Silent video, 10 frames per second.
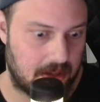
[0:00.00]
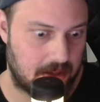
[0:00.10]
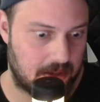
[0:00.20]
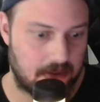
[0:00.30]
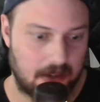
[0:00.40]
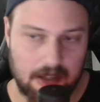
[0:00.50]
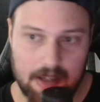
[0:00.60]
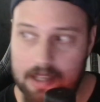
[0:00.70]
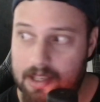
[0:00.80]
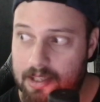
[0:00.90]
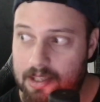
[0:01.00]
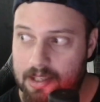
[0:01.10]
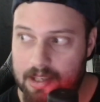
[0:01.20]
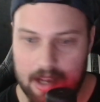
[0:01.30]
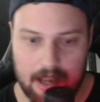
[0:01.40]
uniquely
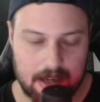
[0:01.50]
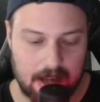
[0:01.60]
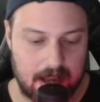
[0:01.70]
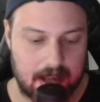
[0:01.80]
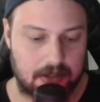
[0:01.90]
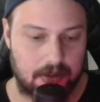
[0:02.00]
and as